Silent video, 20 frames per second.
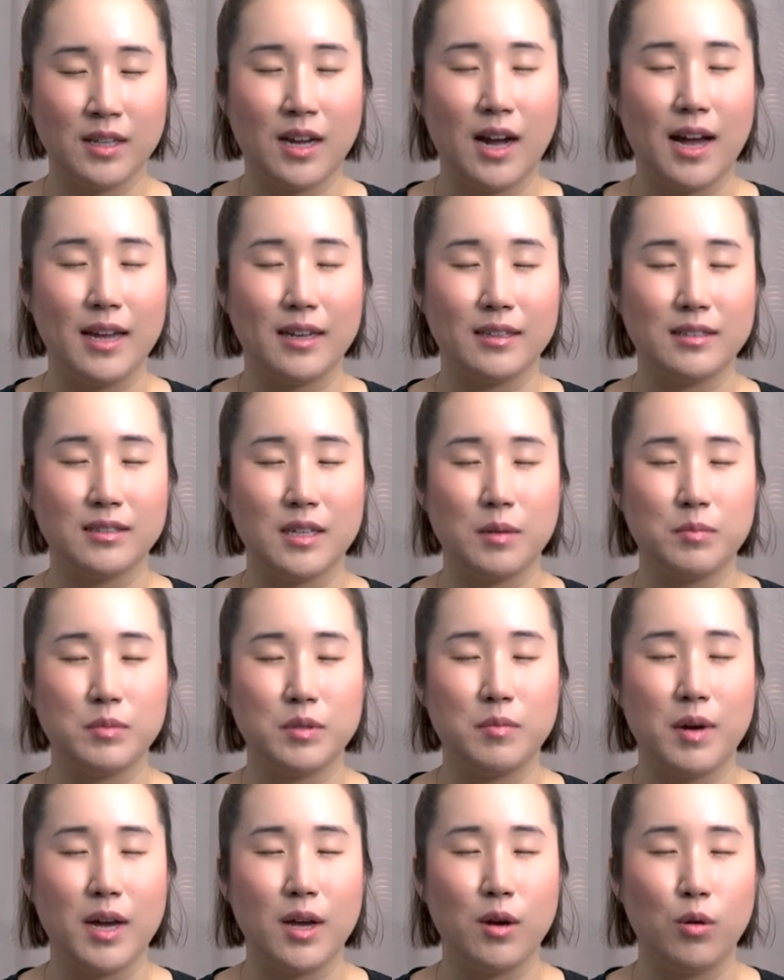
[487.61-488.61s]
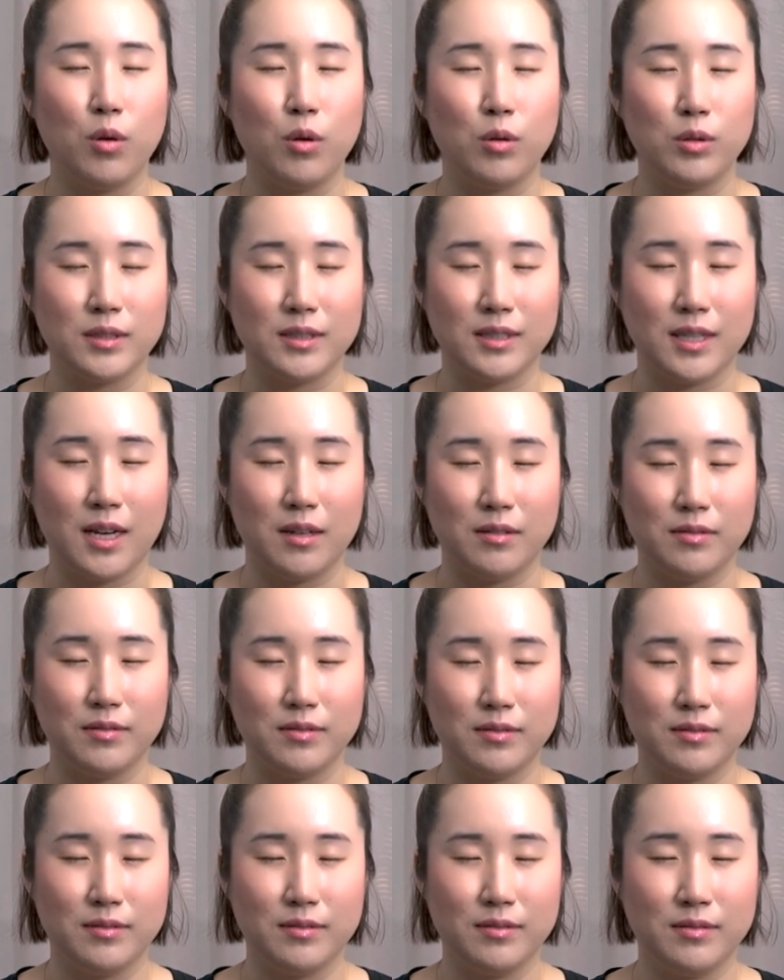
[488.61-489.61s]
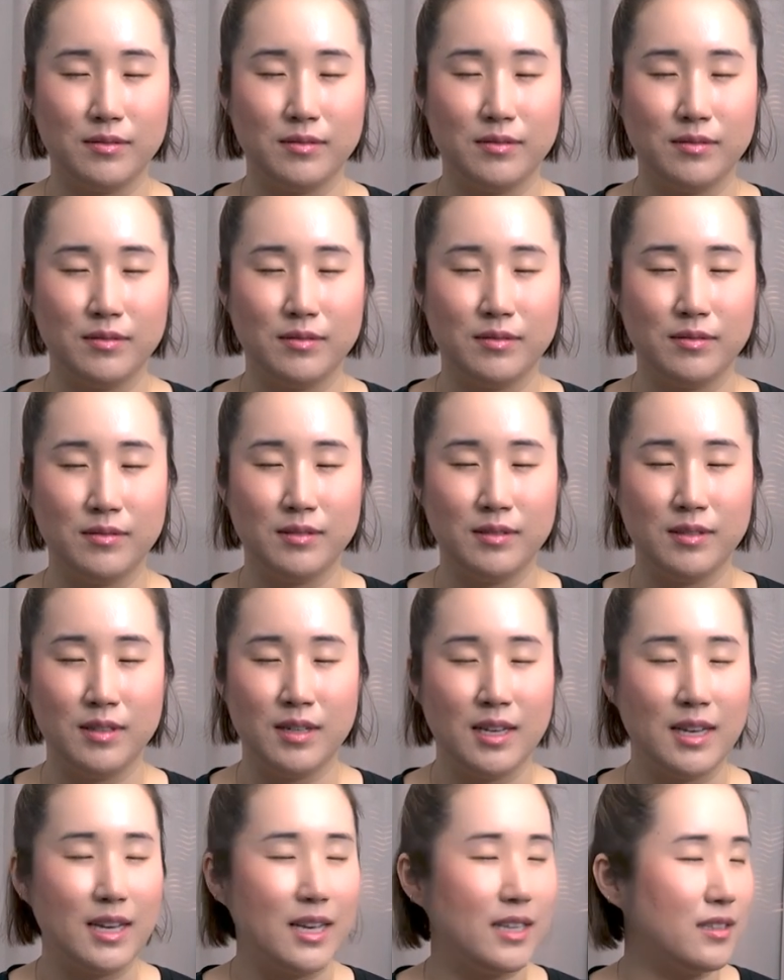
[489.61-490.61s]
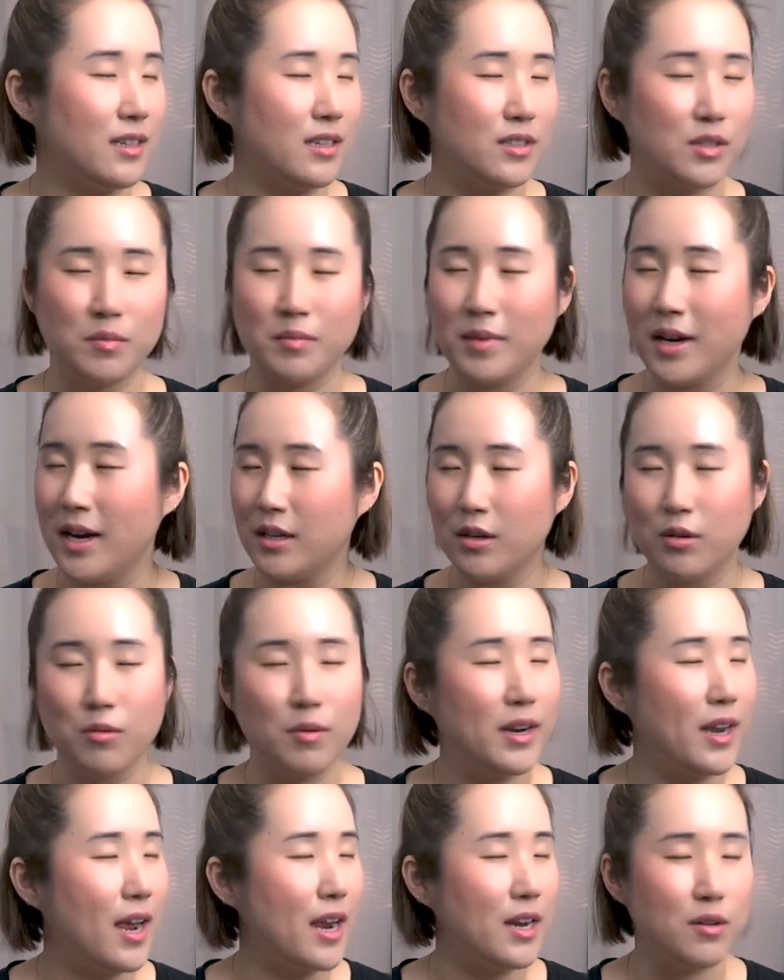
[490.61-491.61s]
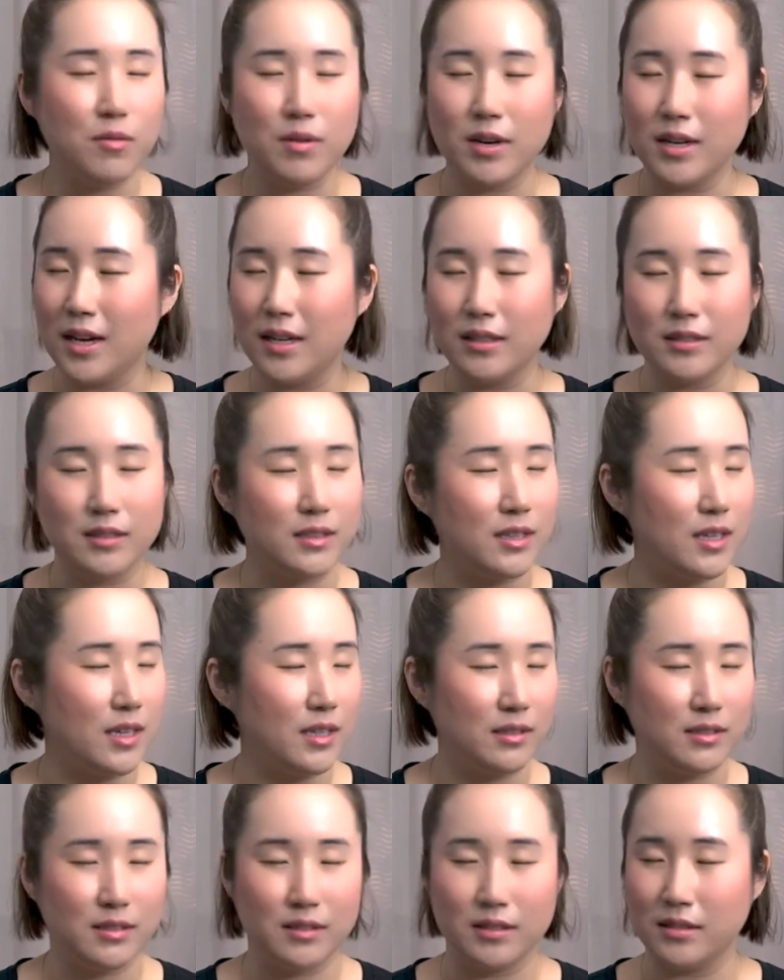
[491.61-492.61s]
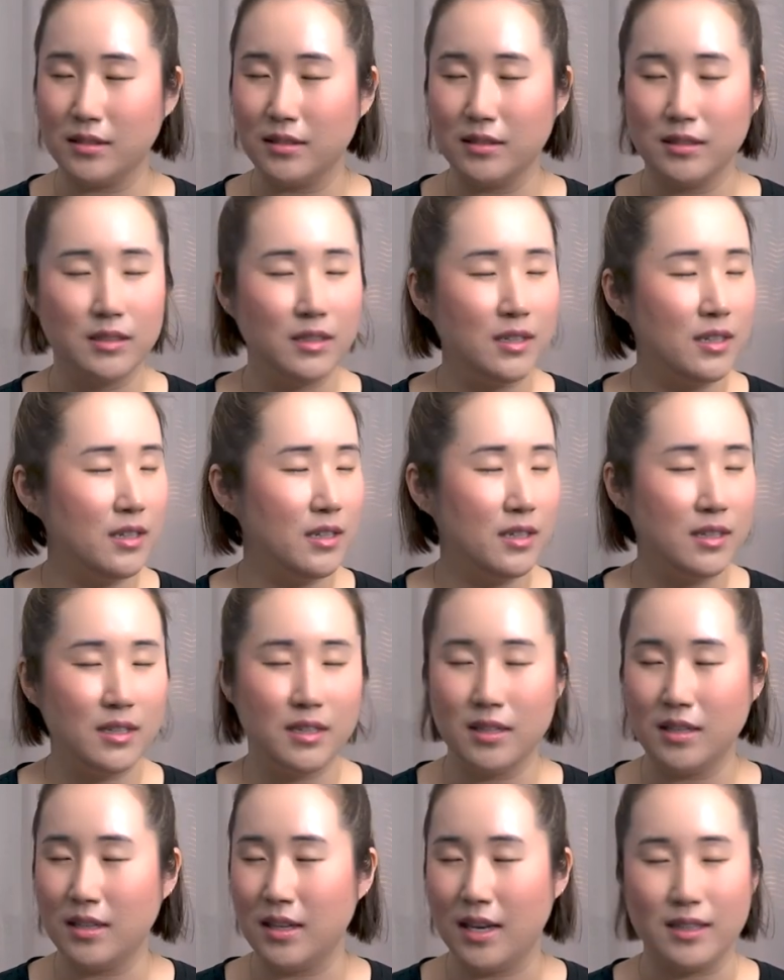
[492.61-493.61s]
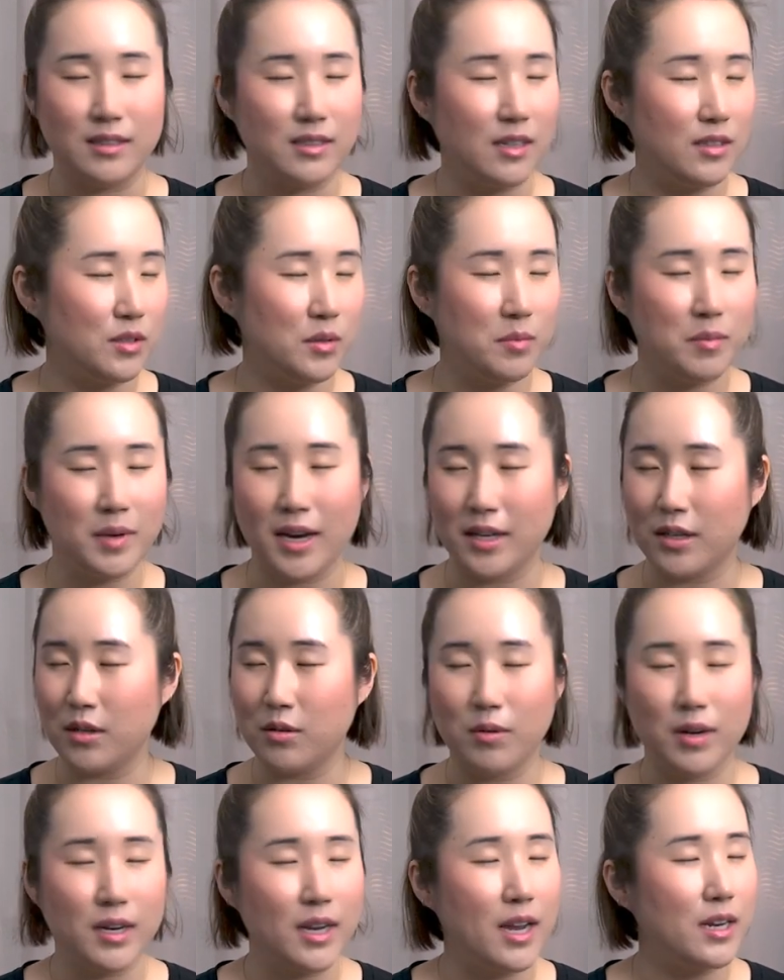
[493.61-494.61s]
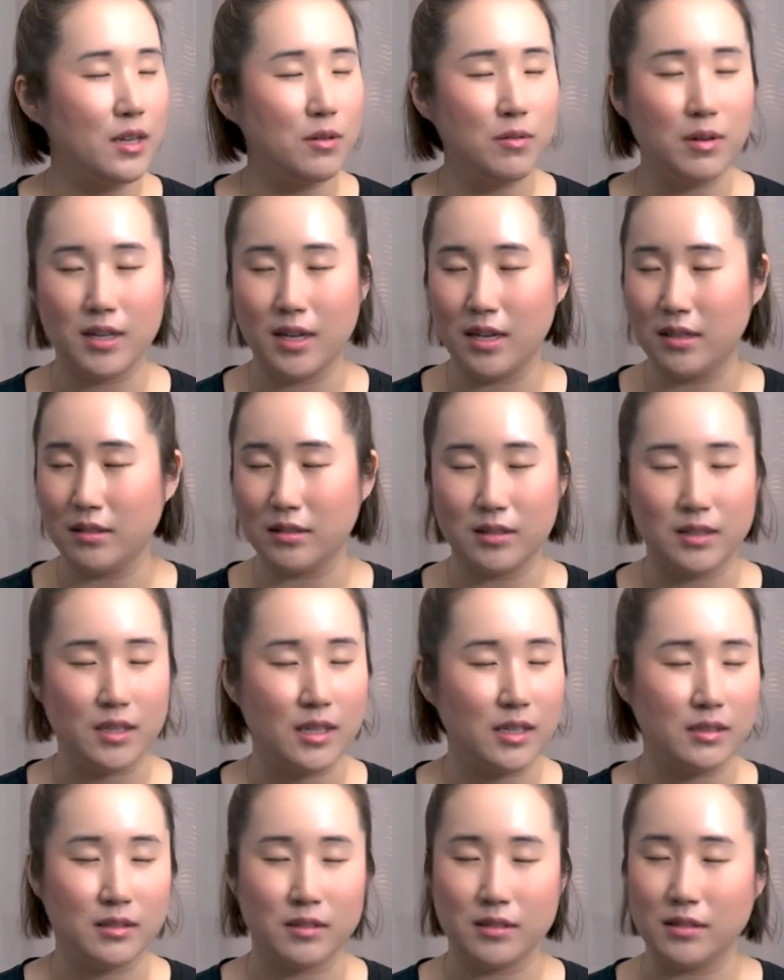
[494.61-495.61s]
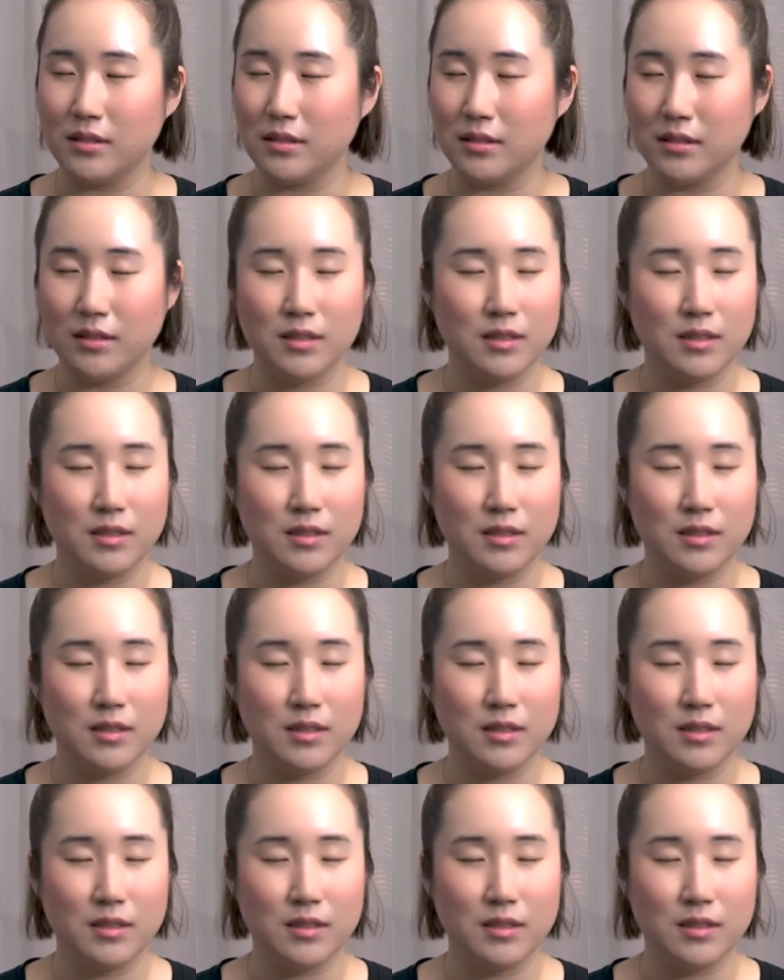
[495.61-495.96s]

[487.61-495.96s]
I accept my whole self. It doesn't matter what anyone else thinks. It doesn't matter what anyone else thinks.